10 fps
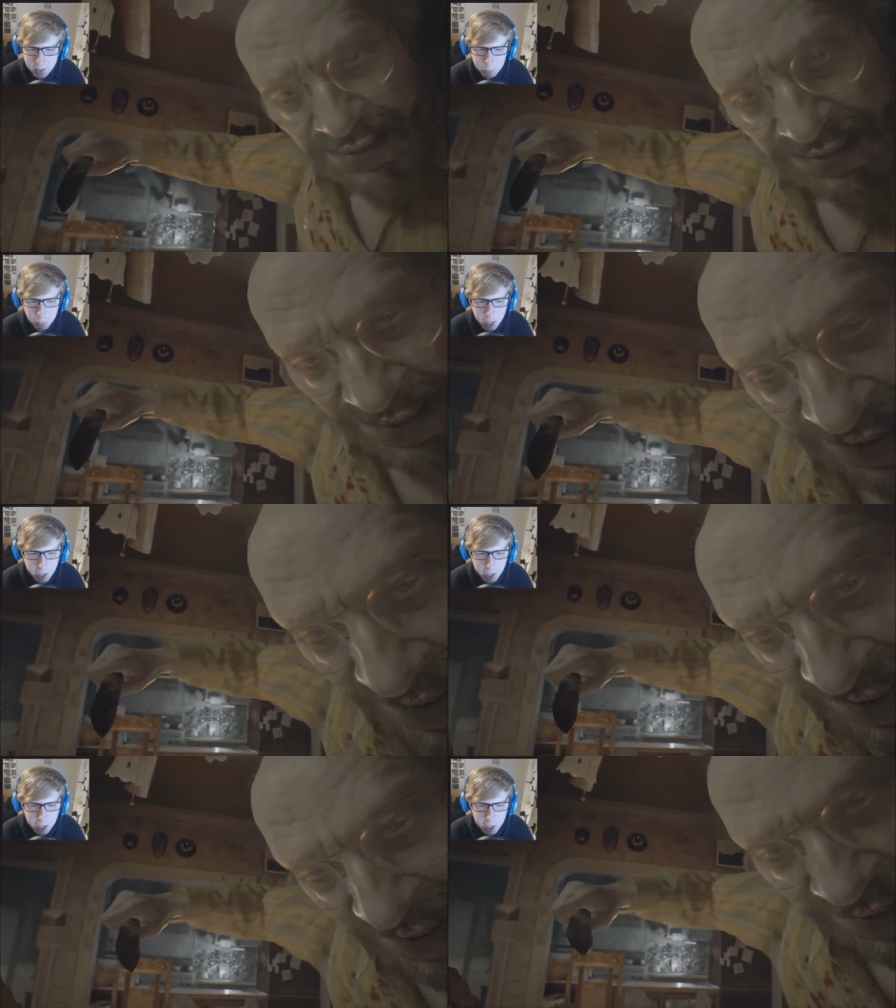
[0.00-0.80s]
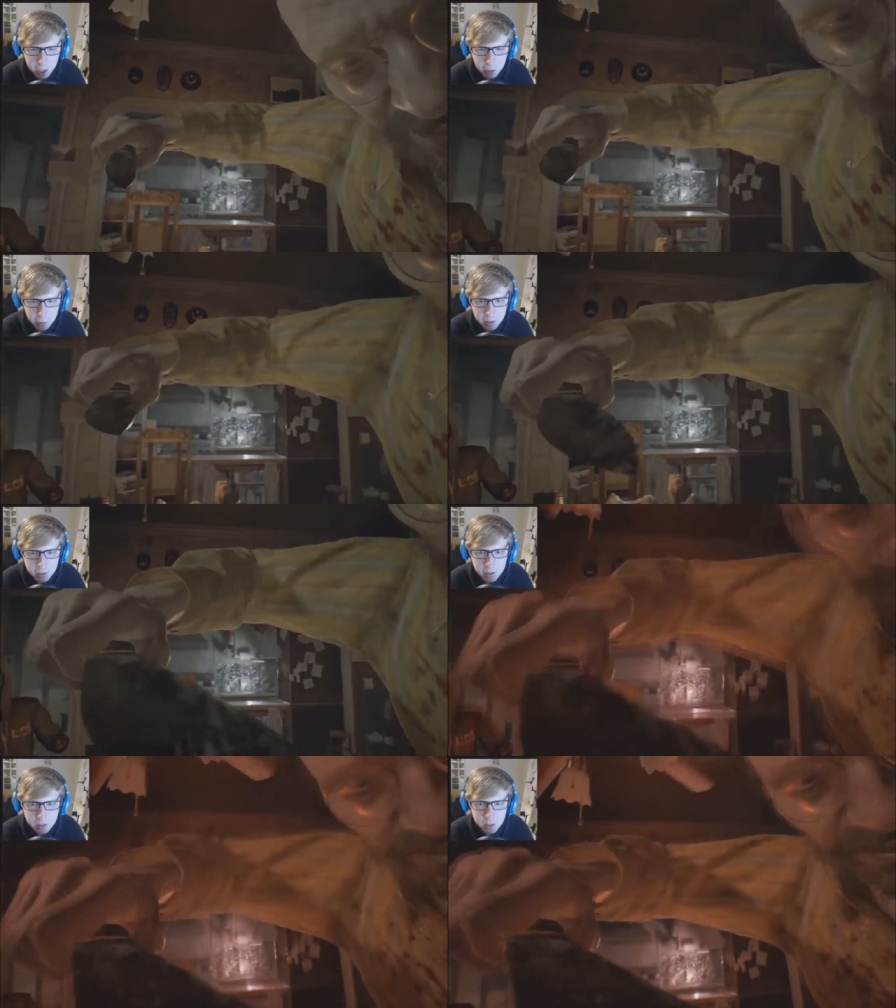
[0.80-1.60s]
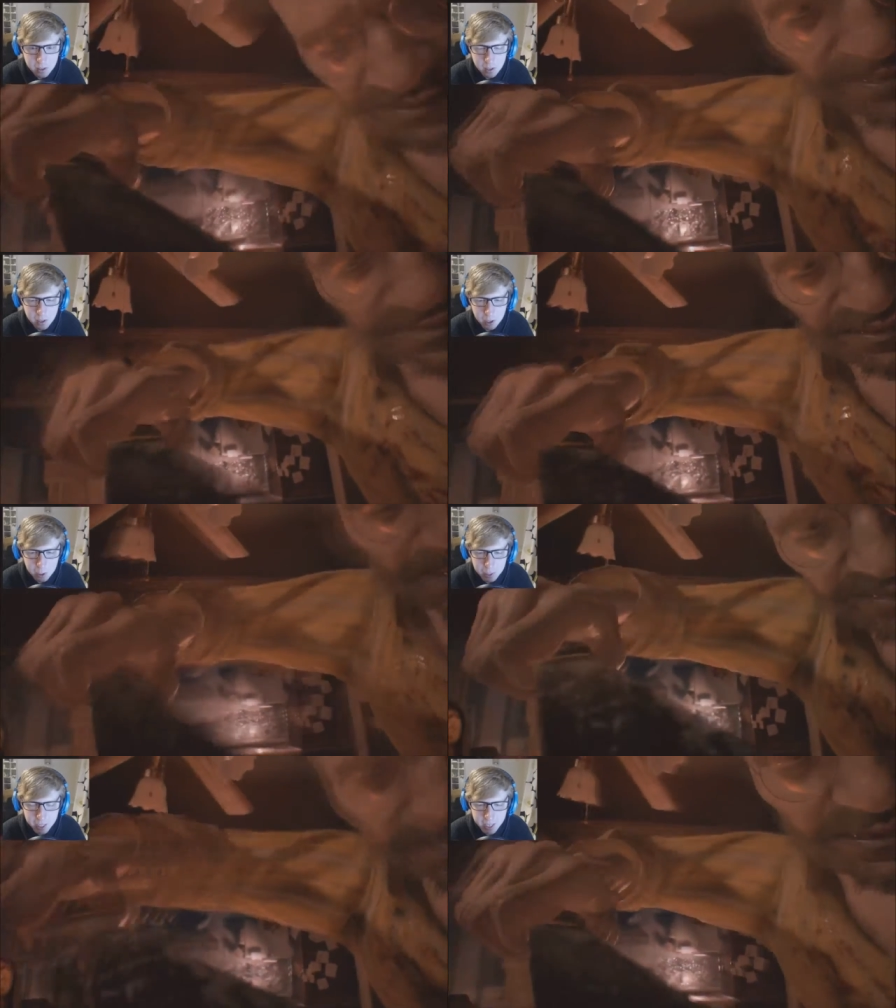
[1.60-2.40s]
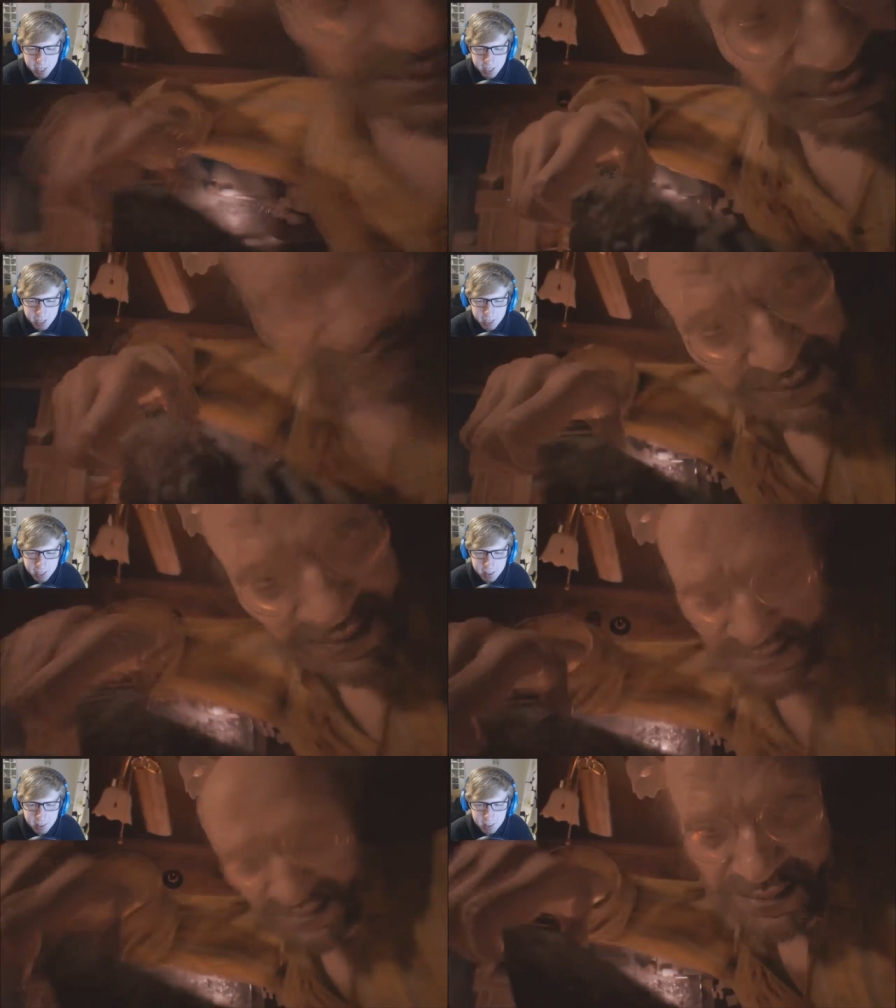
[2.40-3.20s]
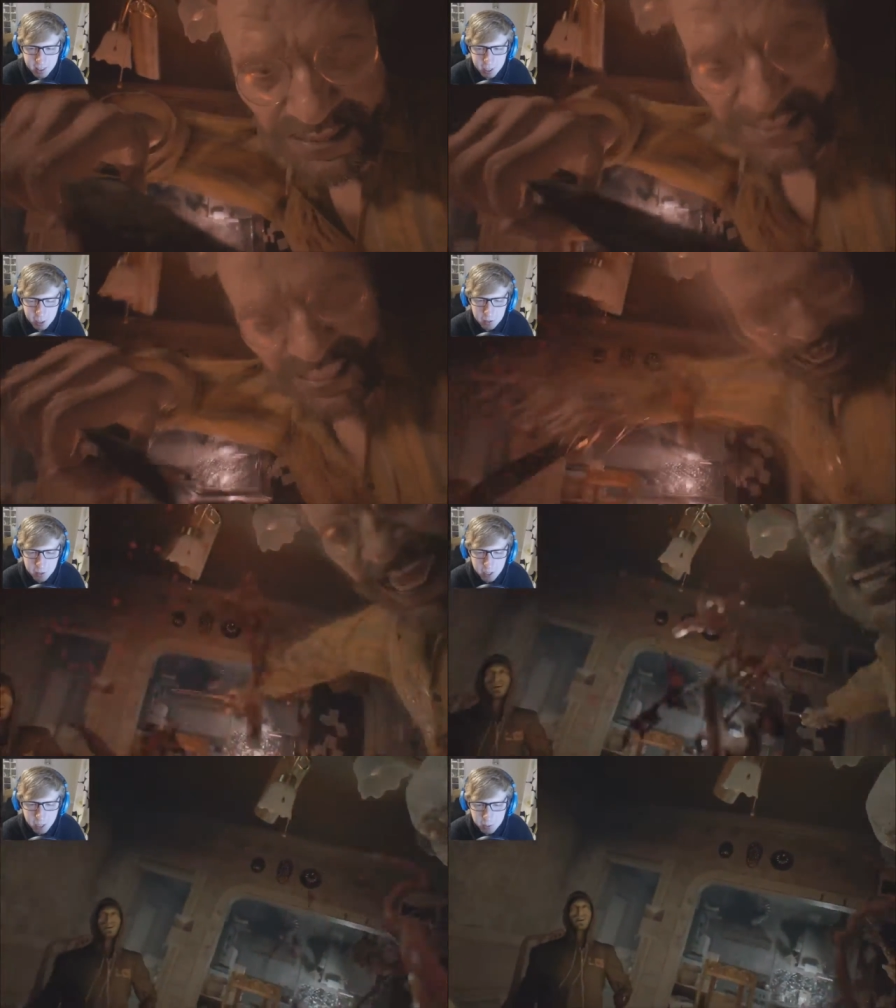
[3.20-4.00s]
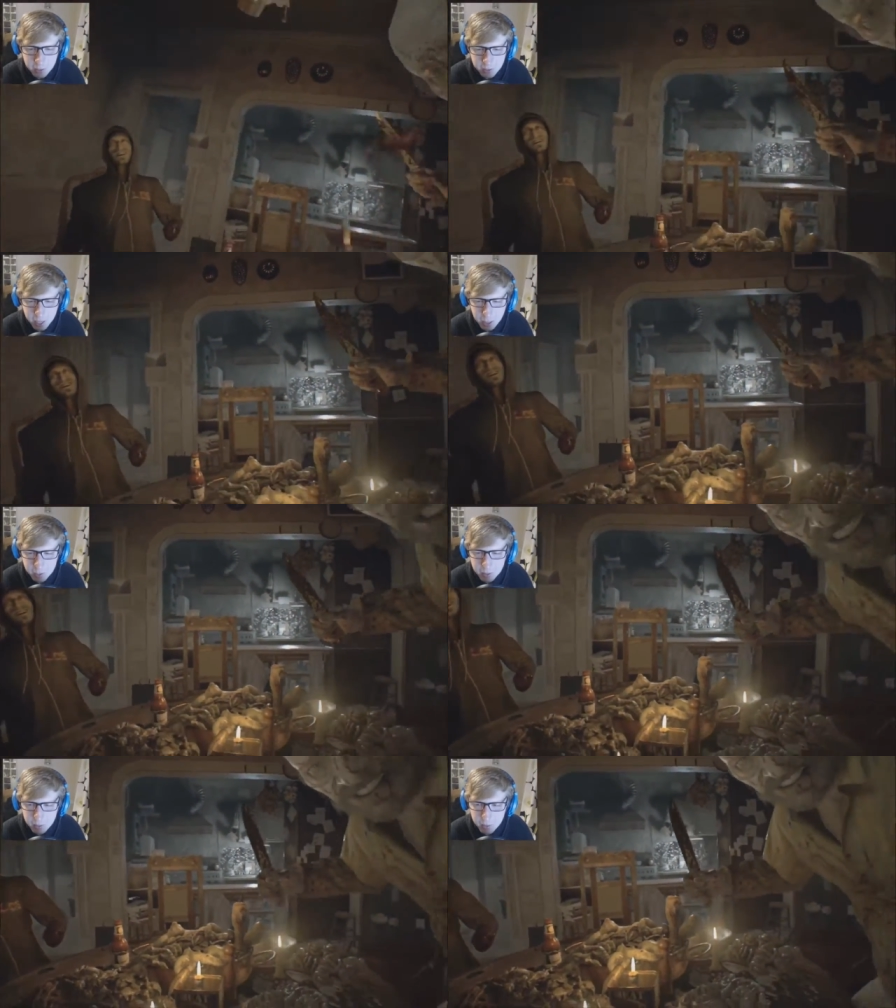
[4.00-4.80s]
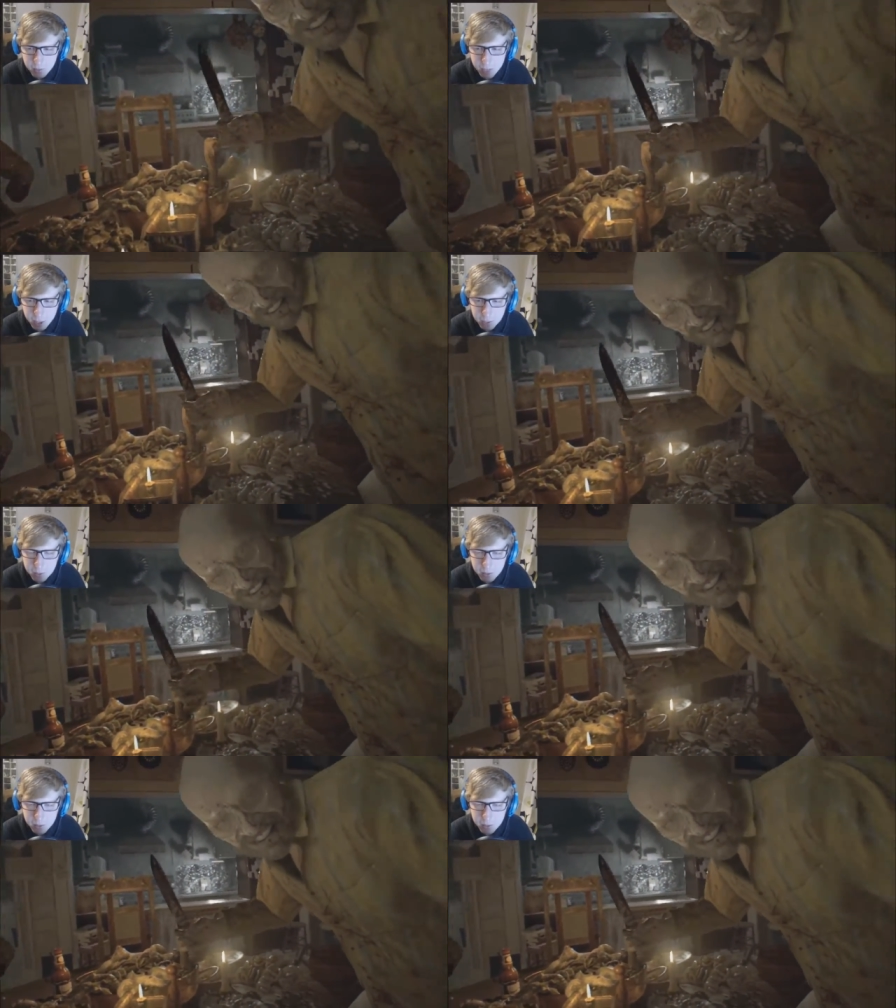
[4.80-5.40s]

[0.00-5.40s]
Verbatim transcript: Whoa! Oh my God! No, no, no, no!